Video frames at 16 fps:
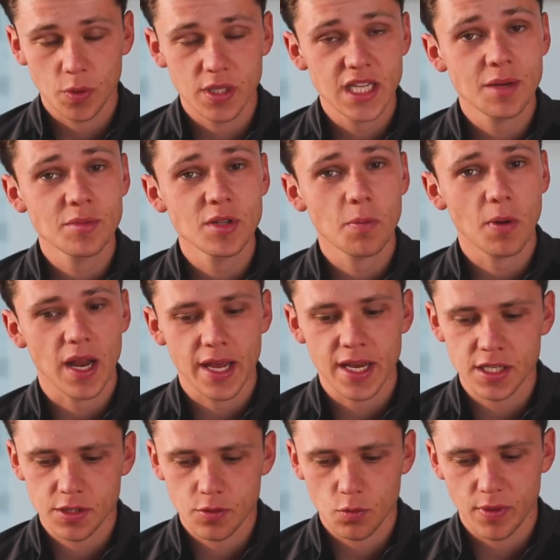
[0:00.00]
in terms of
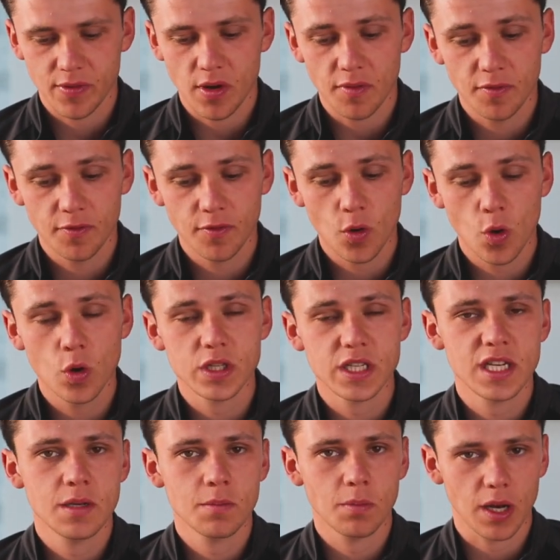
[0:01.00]
players, we've got
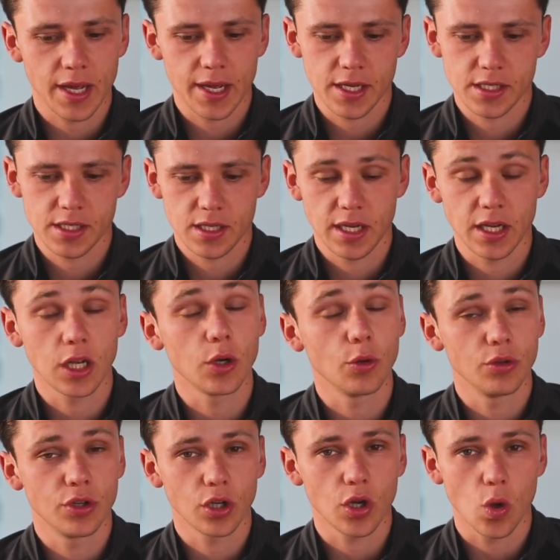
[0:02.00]
14 players,
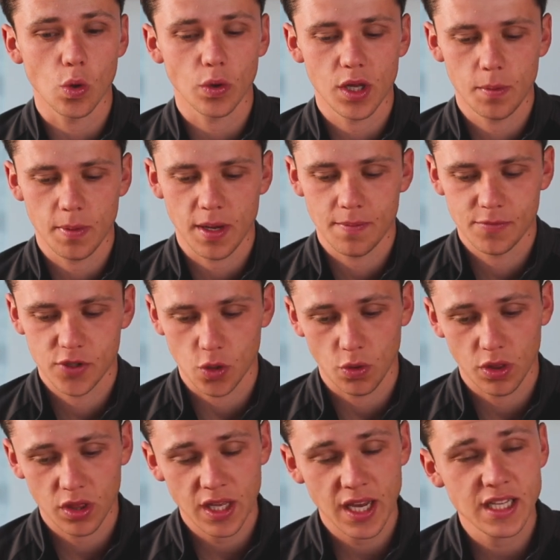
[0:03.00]
including a goalkeeper. So
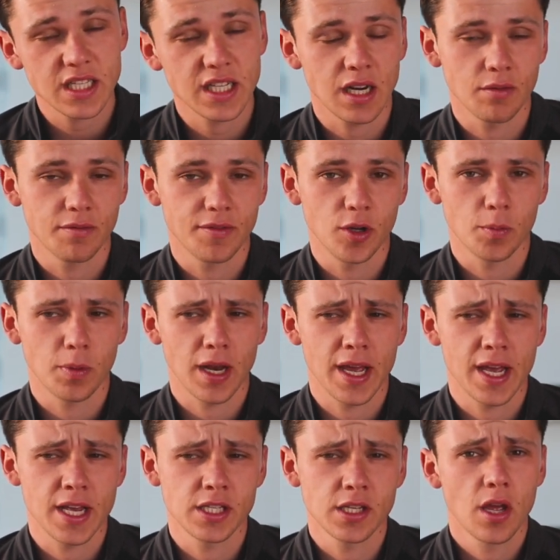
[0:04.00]
13 outfield
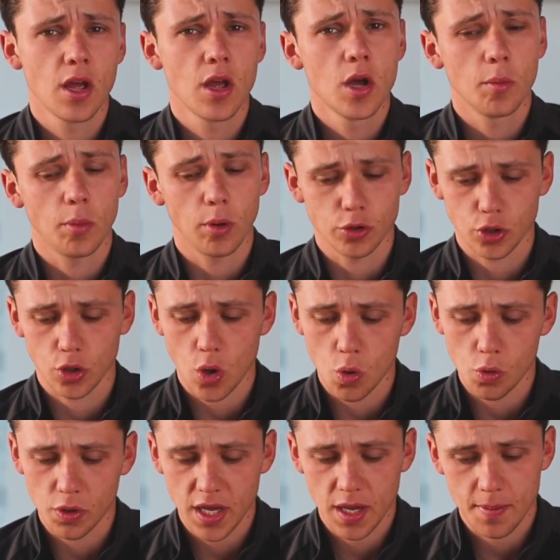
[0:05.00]
players plus a
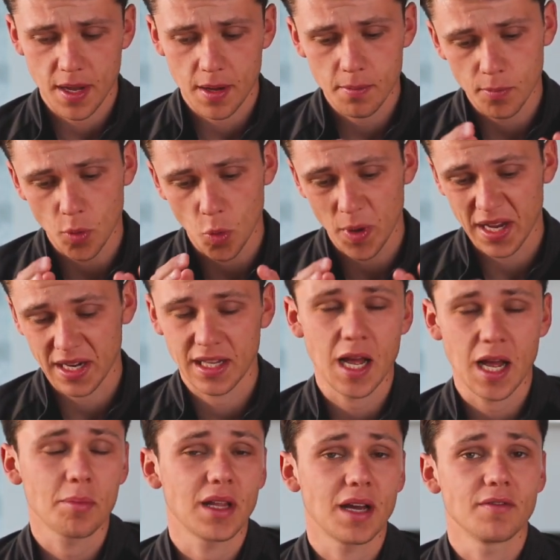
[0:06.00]
goalkeeper, but we can
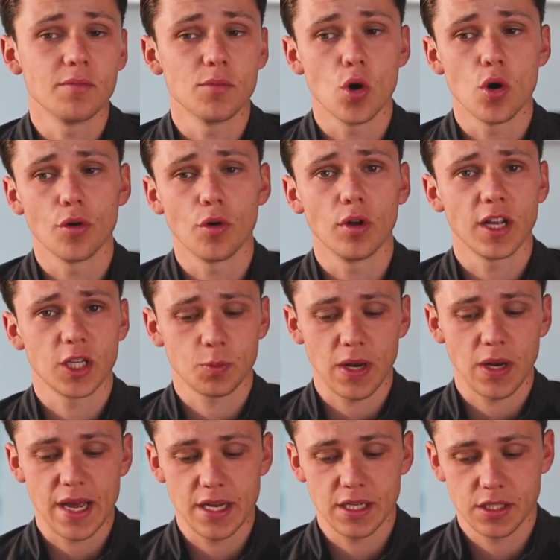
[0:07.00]
adapt that for more or less
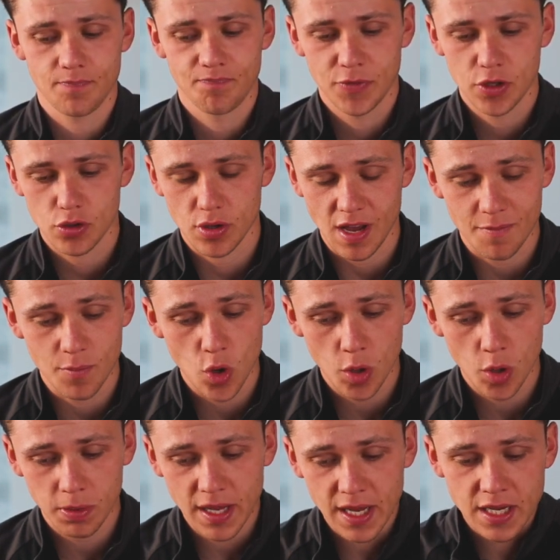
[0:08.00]
players. So you have more
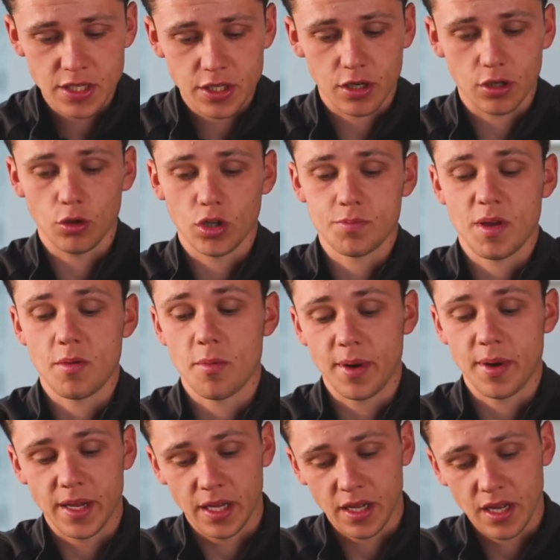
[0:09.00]
players, you can look to maybe
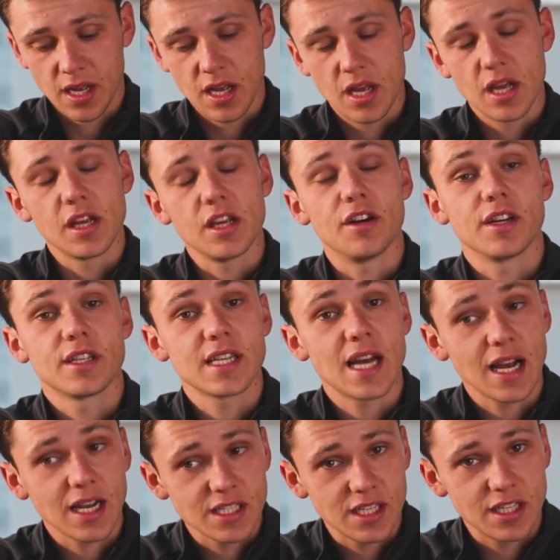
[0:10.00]
bring your
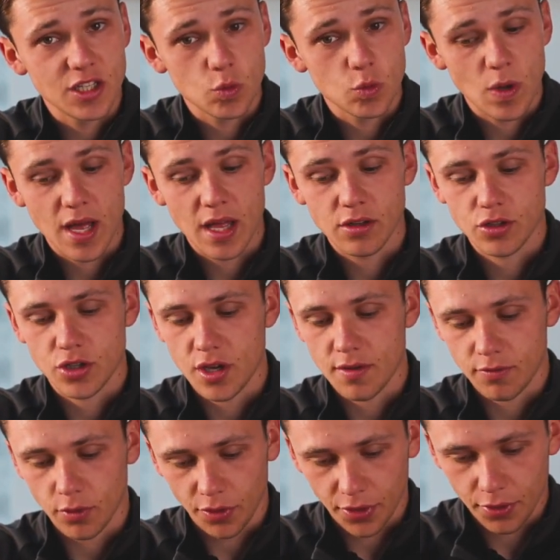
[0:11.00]
attackers in as well, so your
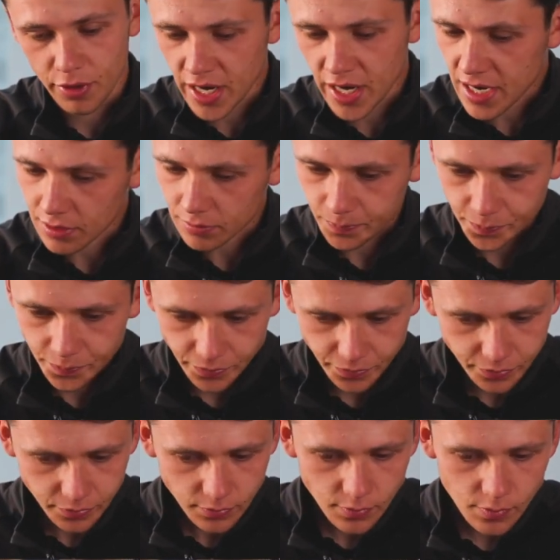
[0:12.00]
front three.
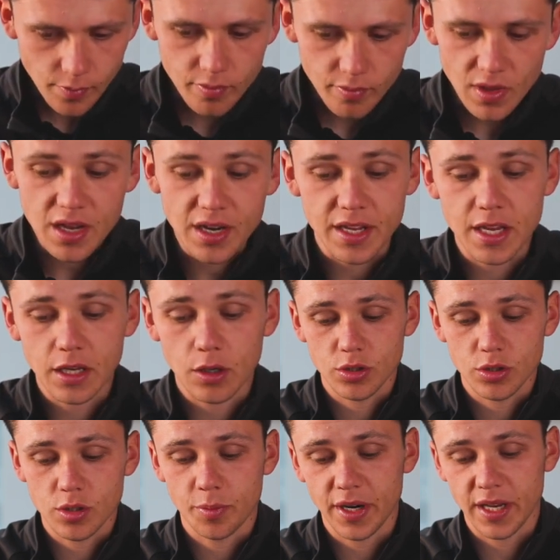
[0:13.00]
And then you
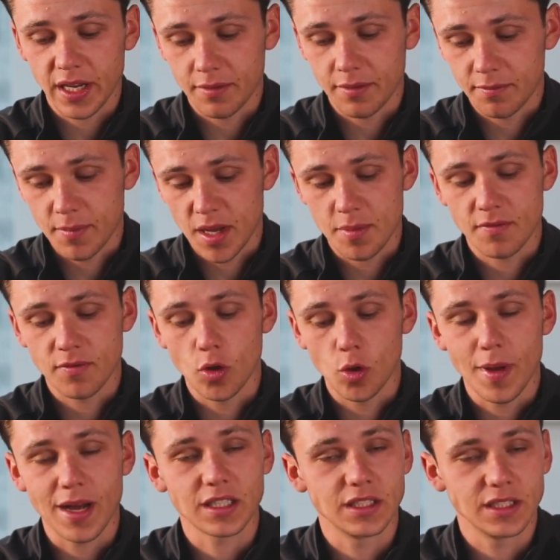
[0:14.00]
to bring in maybe
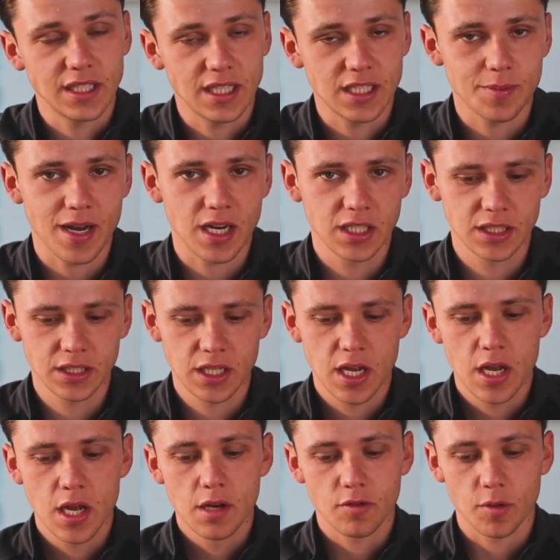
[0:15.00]
full-backs and centre-backs
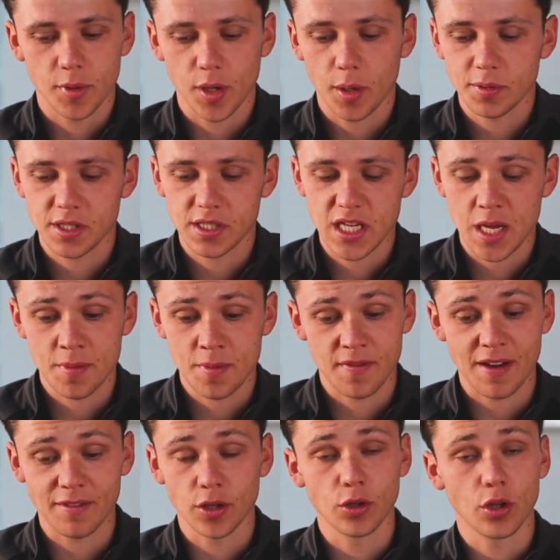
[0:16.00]
from the opposite team. If you
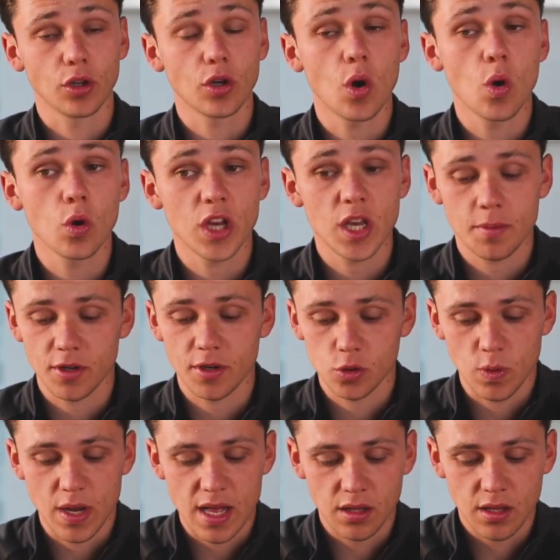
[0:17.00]
have another goalkeeper as
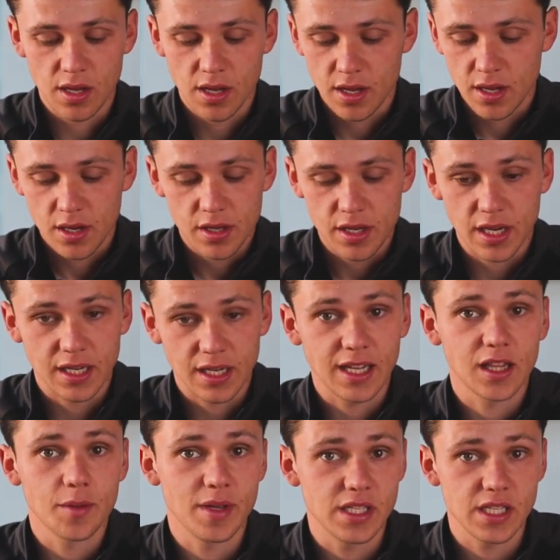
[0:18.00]
well, you can add
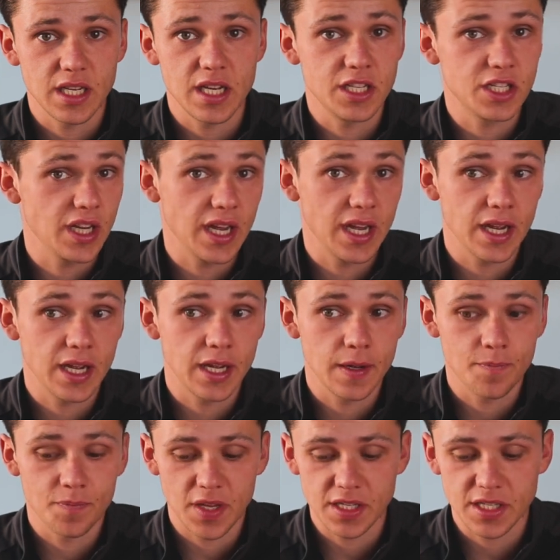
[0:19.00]
them into each
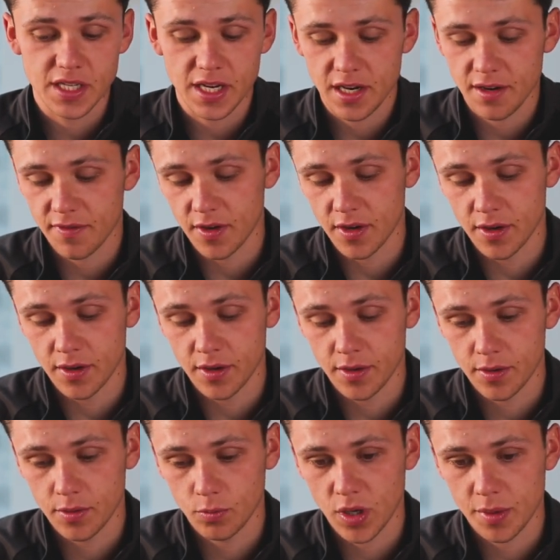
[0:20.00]
area for
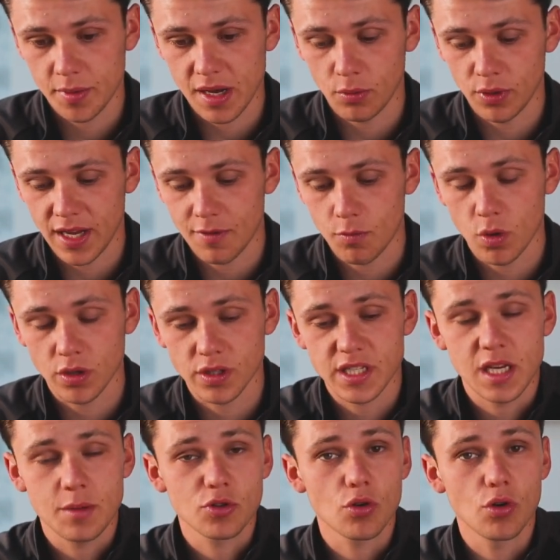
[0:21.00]
where we only have one
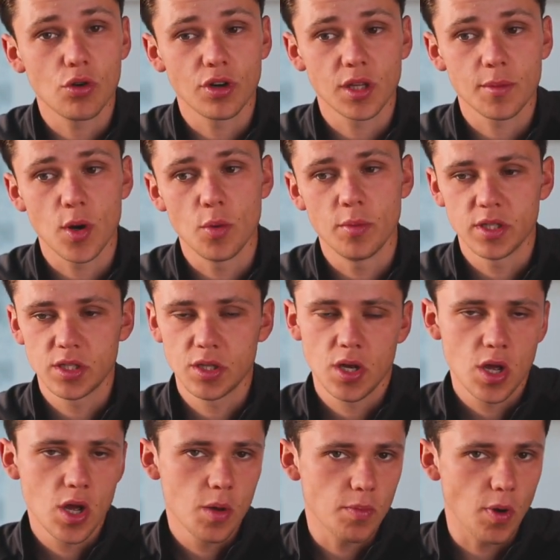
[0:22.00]
team scoring at the moment.
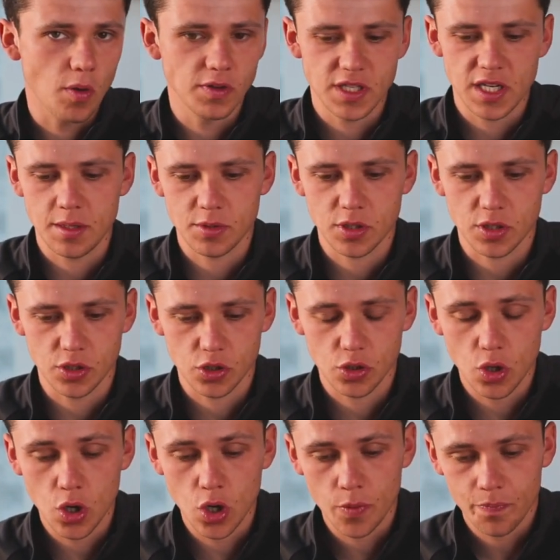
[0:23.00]
Both teams can
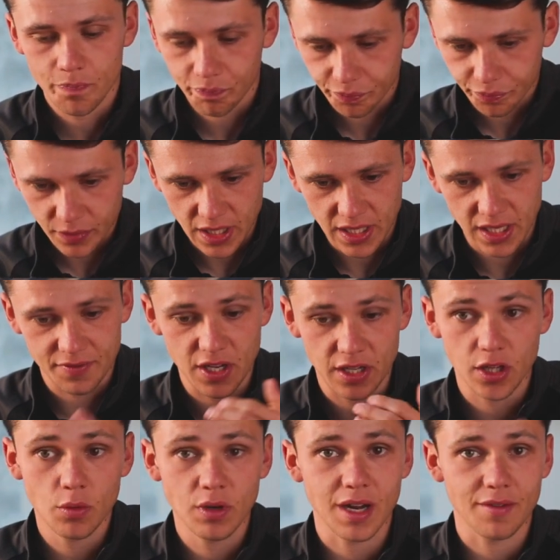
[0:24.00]
score. And if you
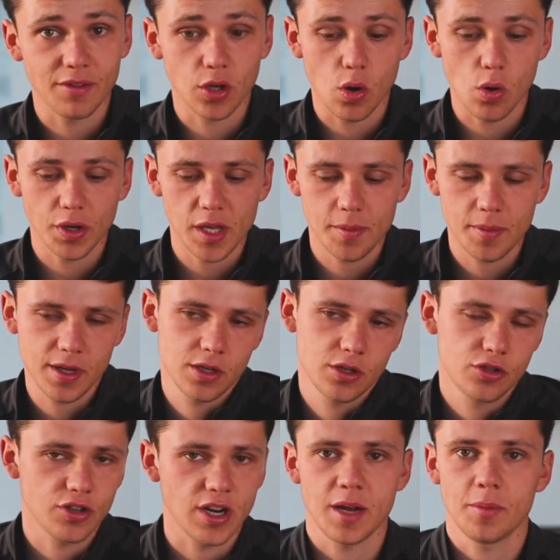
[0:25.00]
don't have a goalkeeper,
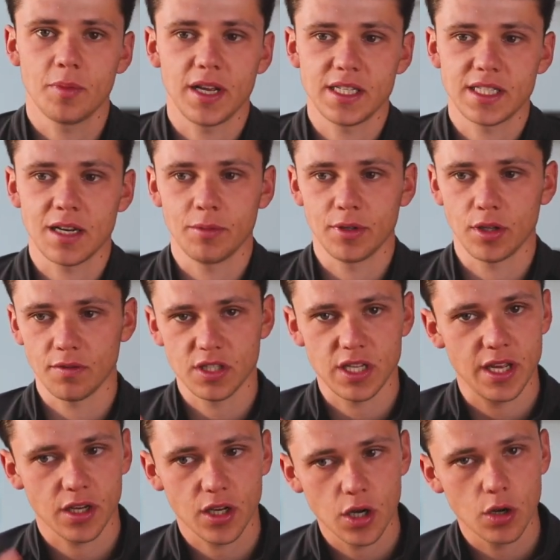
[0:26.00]
try and place that with
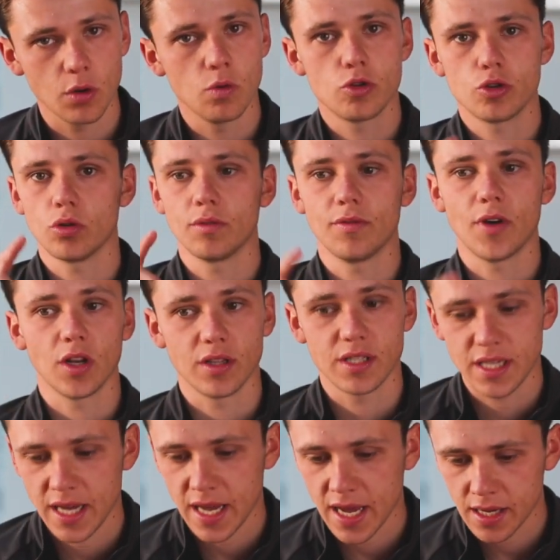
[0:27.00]
obviously a coach or a
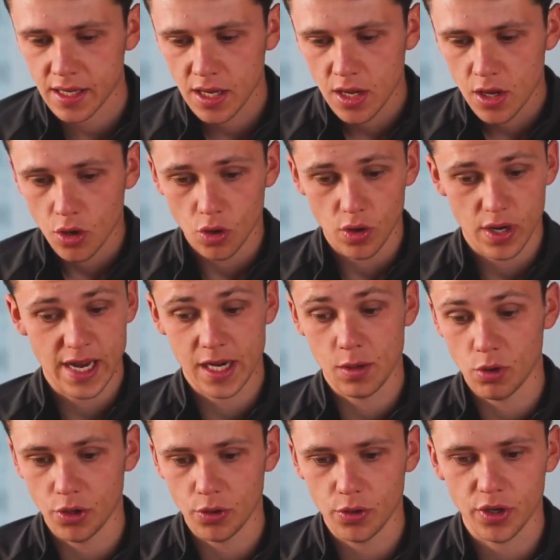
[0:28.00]
volunteer or
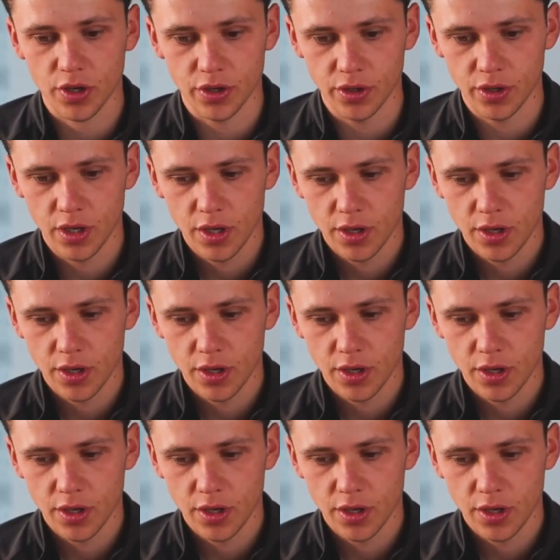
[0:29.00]
anyone who can